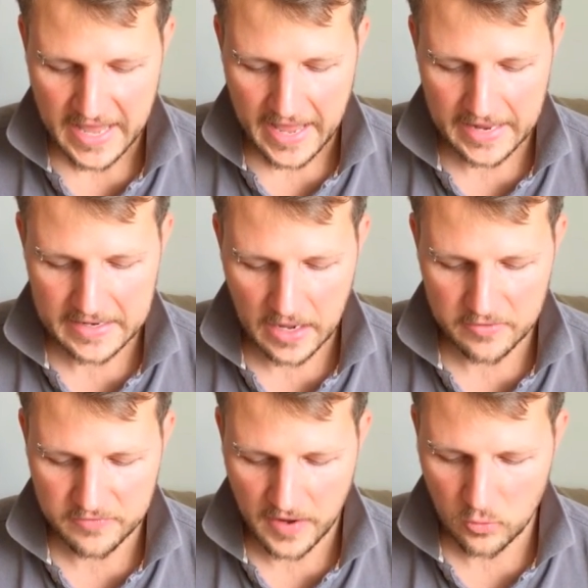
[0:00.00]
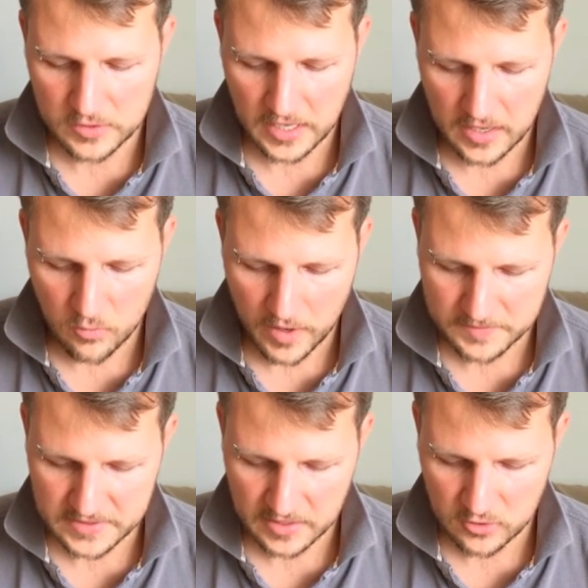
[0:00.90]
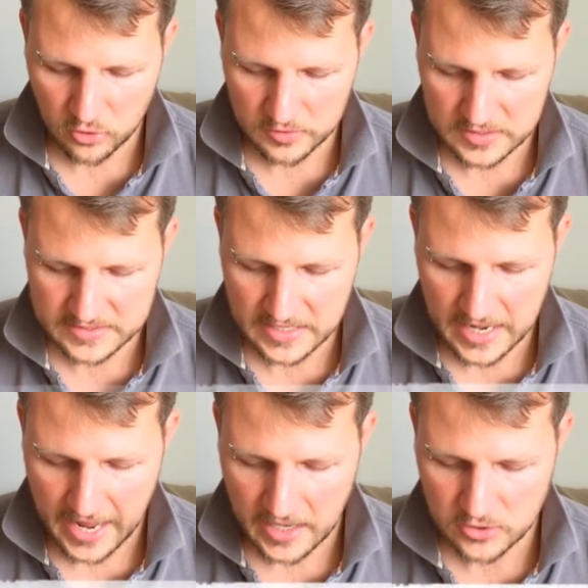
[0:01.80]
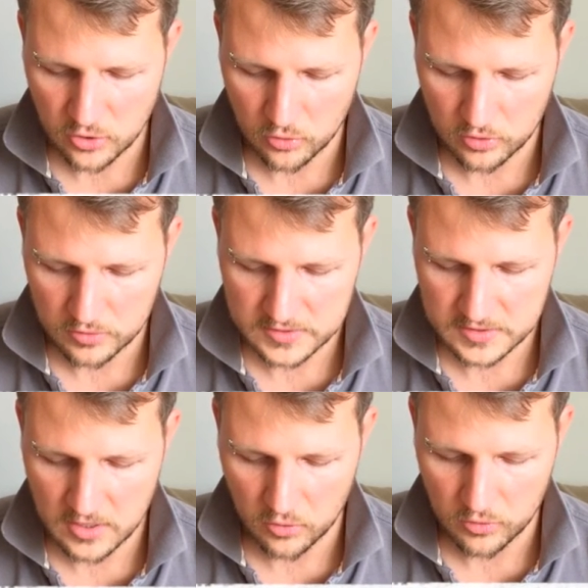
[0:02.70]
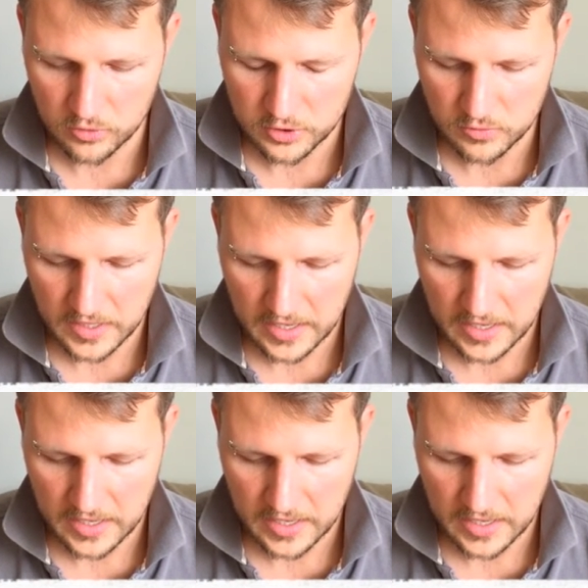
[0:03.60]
And I found a website called zalando.co.uk,